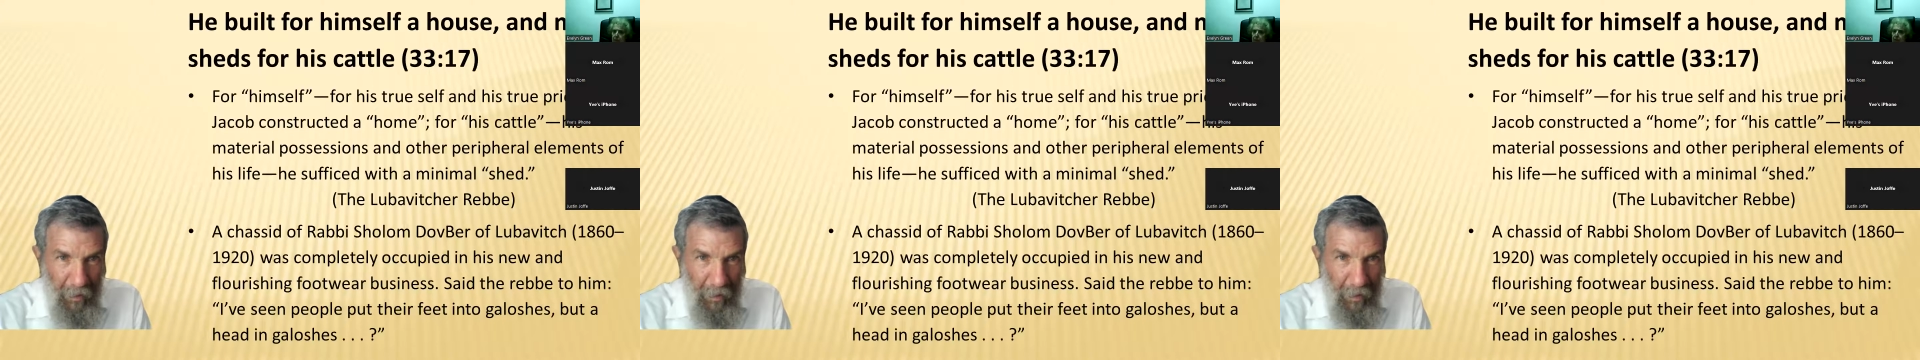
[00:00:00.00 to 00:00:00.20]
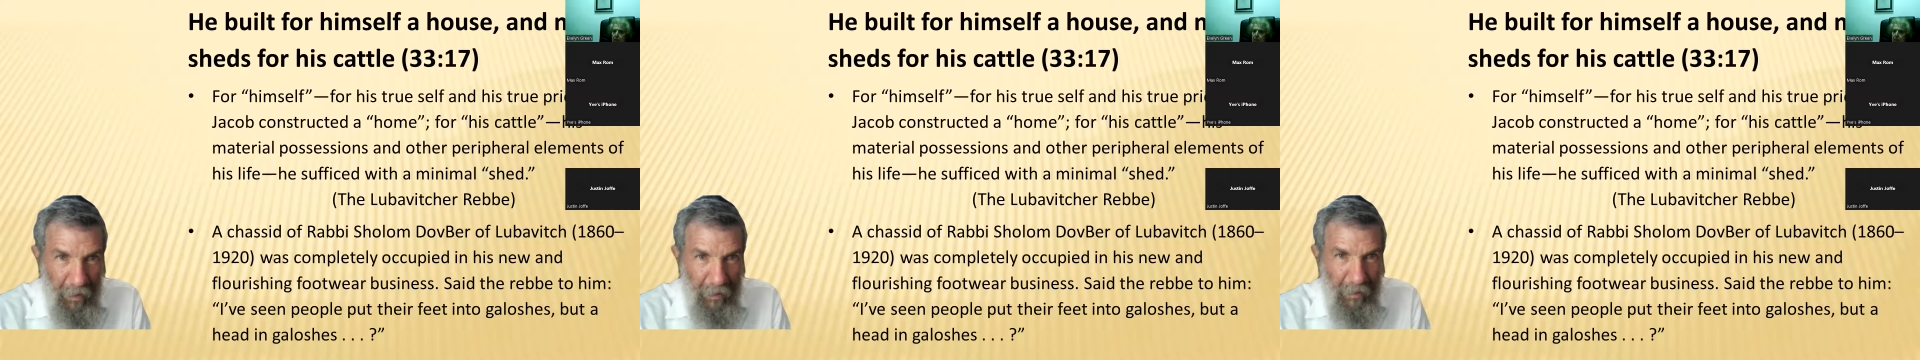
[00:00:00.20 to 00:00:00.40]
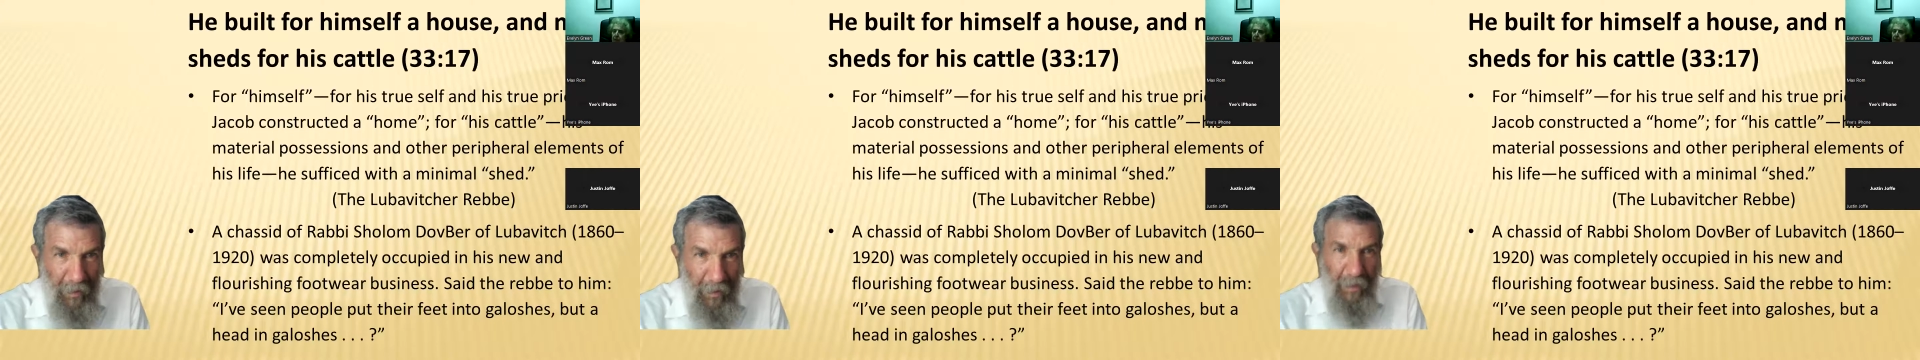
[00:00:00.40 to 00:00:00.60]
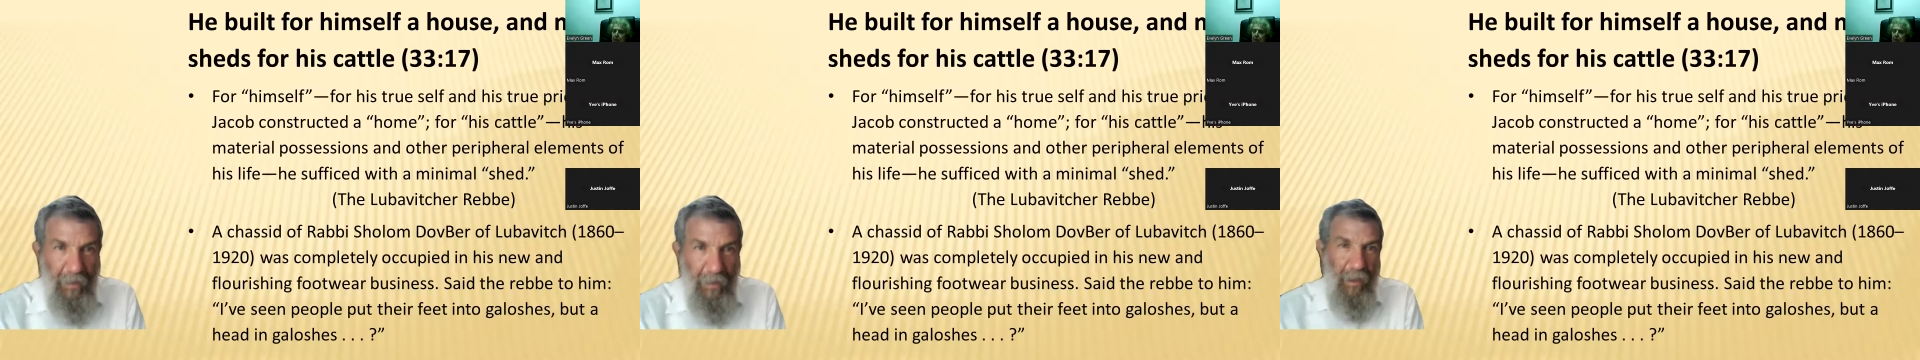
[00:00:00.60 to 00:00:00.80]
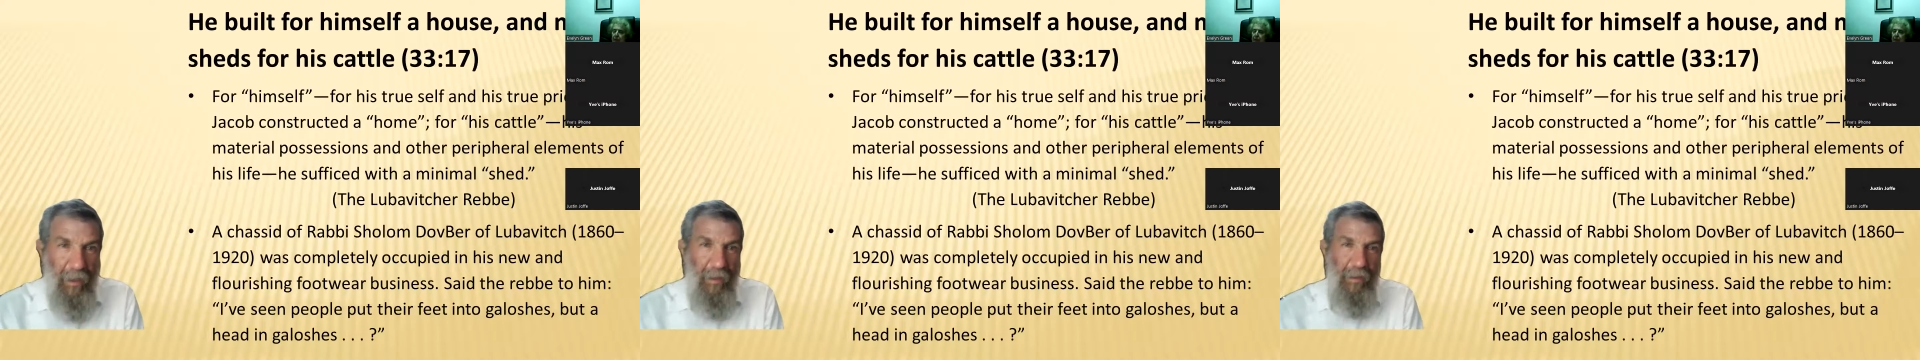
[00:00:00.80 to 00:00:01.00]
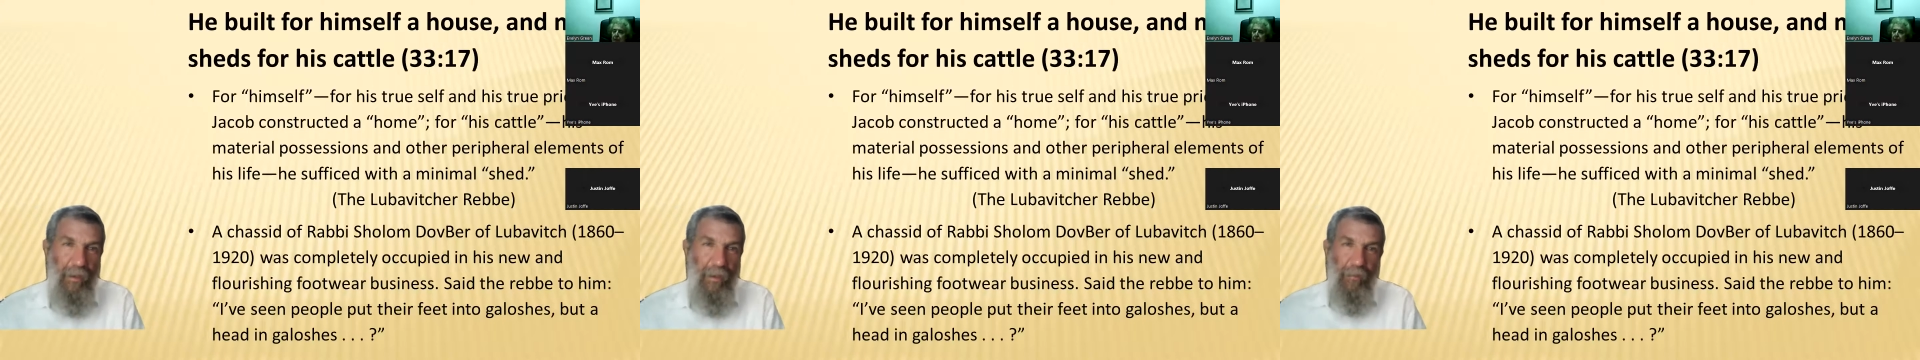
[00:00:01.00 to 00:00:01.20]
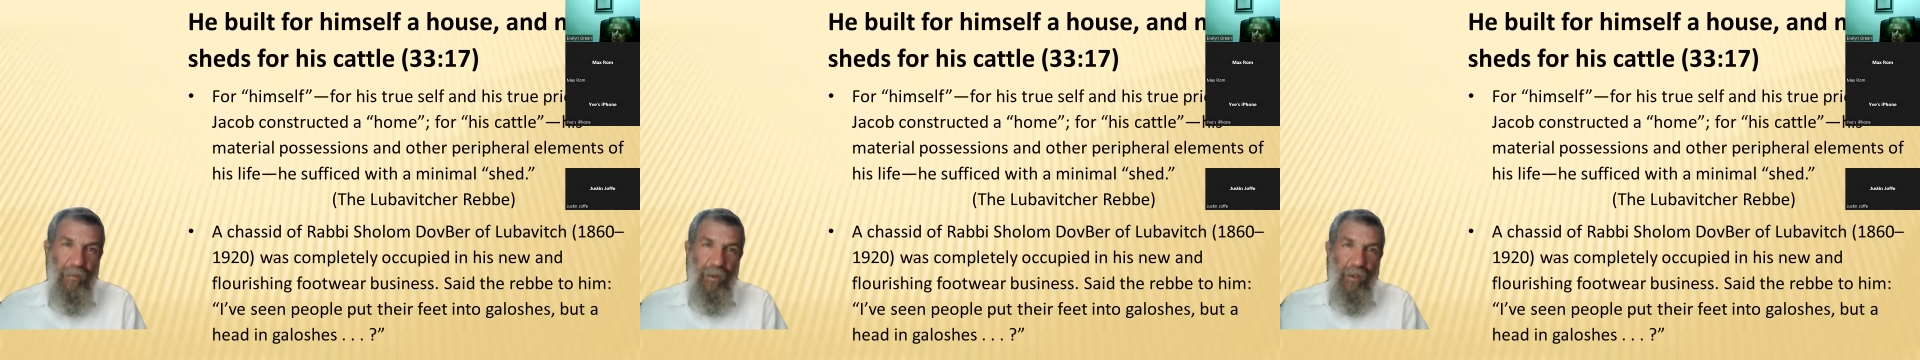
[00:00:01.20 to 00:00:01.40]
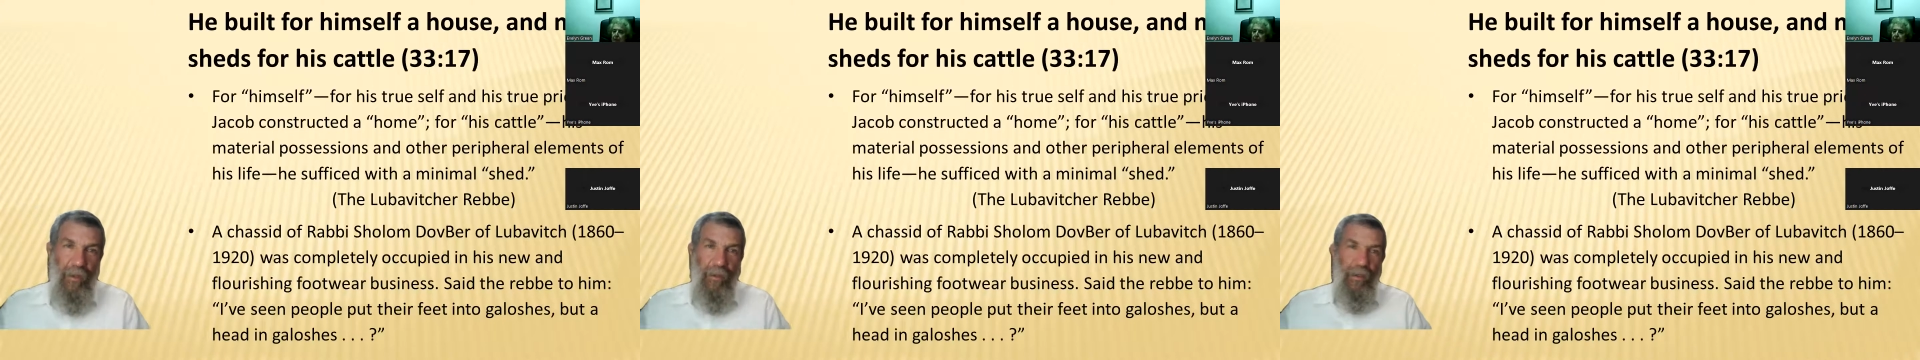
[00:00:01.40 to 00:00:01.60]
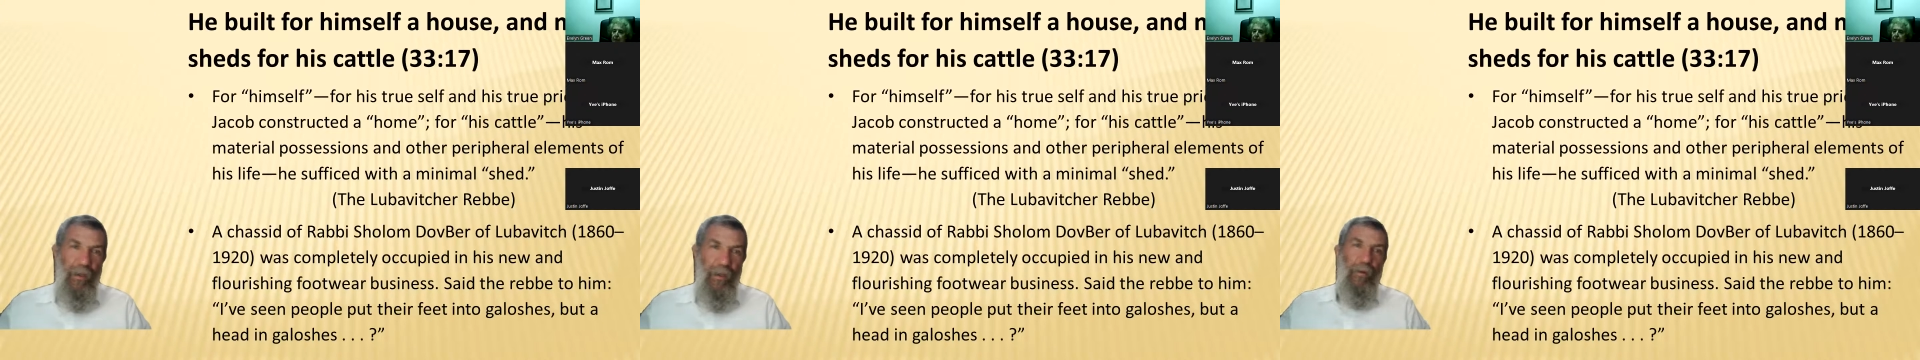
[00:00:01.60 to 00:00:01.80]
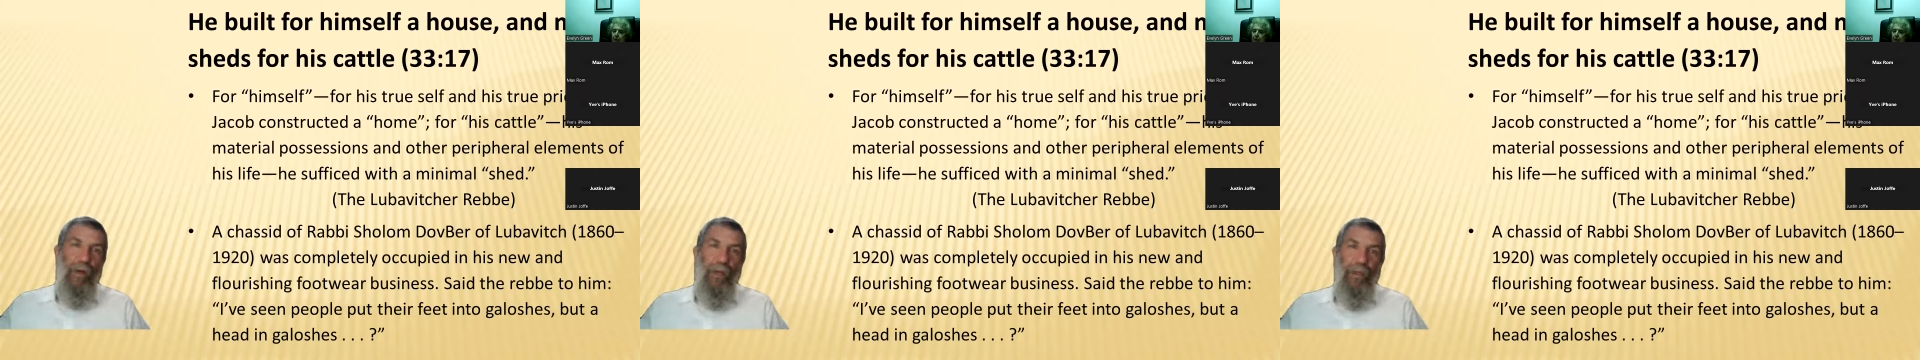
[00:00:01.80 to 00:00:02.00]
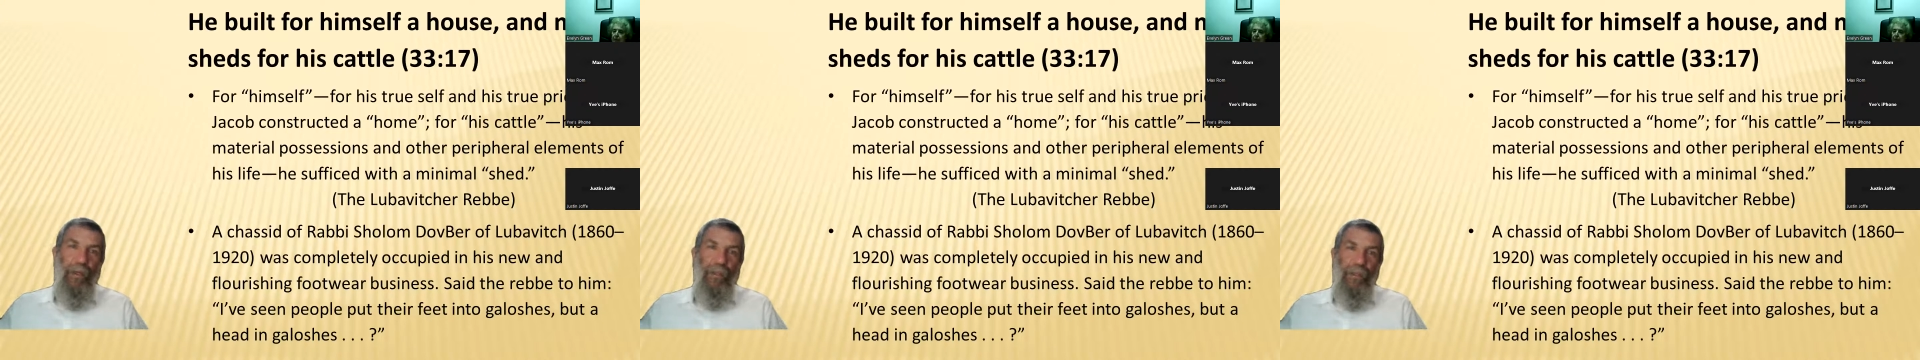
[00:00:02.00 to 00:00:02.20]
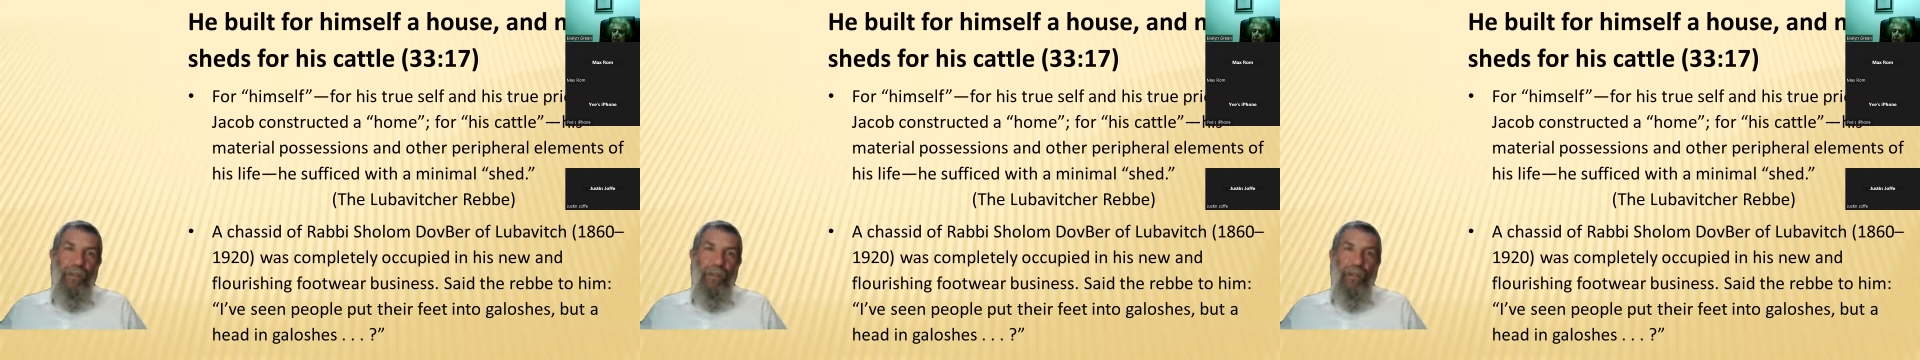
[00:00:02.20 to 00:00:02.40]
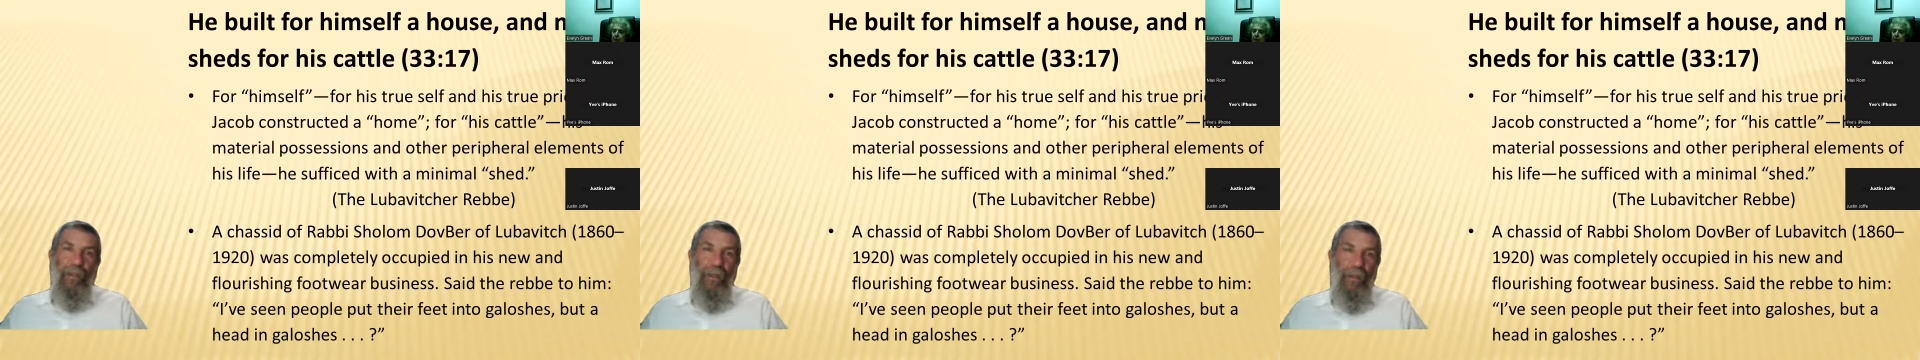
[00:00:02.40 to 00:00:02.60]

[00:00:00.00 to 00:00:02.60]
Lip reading: Then it says they separated their ways,